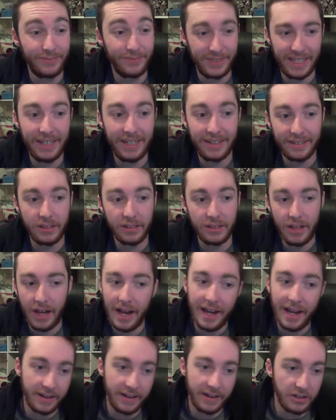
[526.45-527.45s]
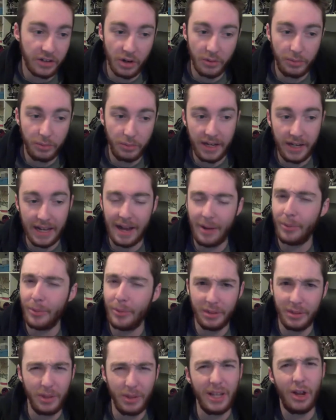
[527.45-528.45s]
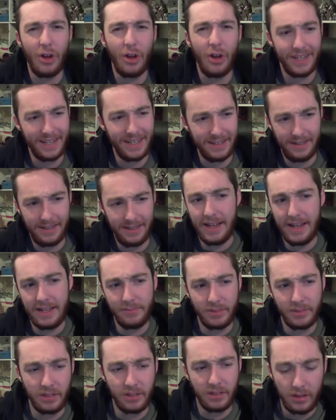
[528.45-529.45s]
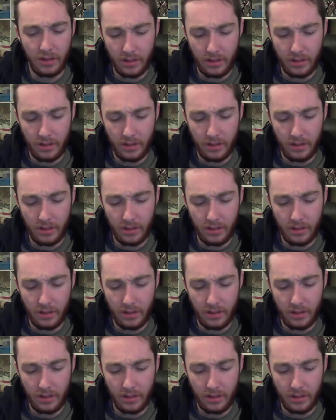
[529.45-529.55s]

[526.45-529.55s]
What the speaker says: sit in the line and go play. I wanted to play all the indie games.